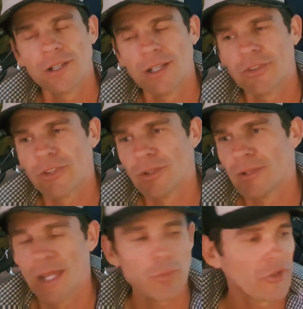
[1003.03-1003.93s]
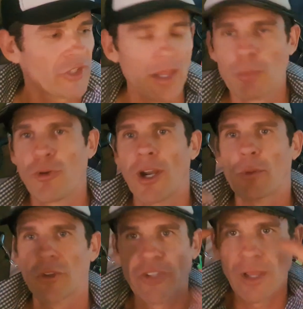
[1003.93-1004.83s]
All right, so and we're selling product,
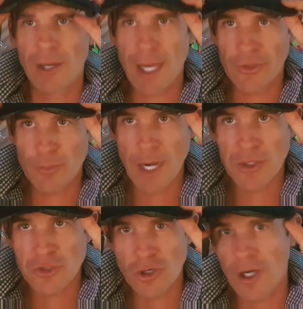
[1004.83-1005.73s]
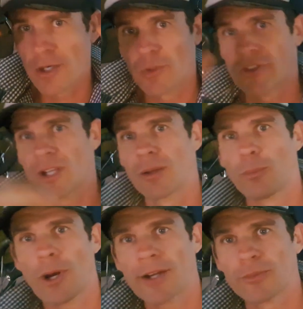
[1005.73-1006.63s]
we're selling hats made in China, we're selling
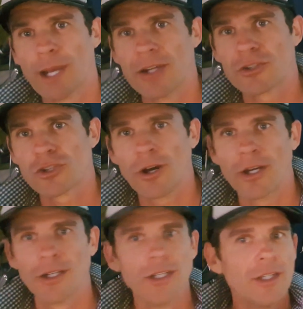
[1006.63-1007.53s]
bikes made in China,